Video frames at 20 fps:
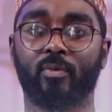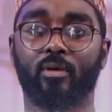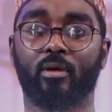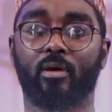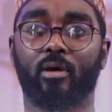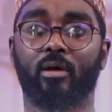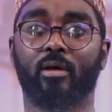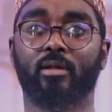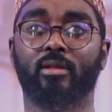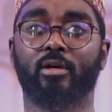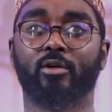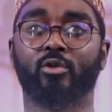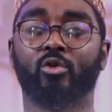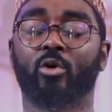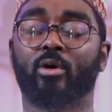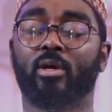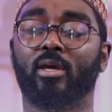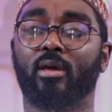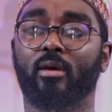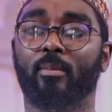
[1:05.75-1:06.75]
They're
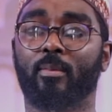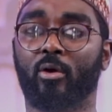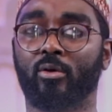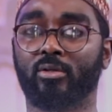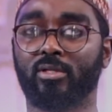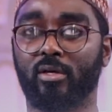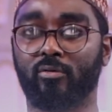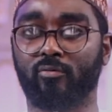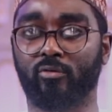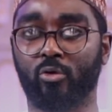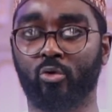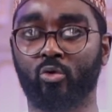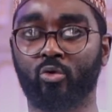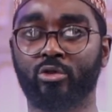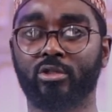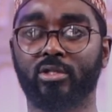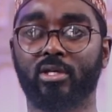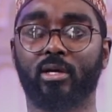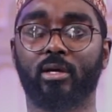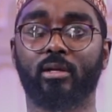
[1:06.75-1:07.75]
talking about
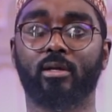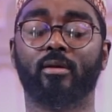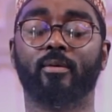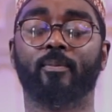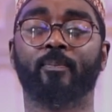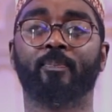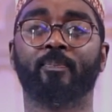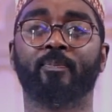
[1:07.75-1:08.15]
evolution.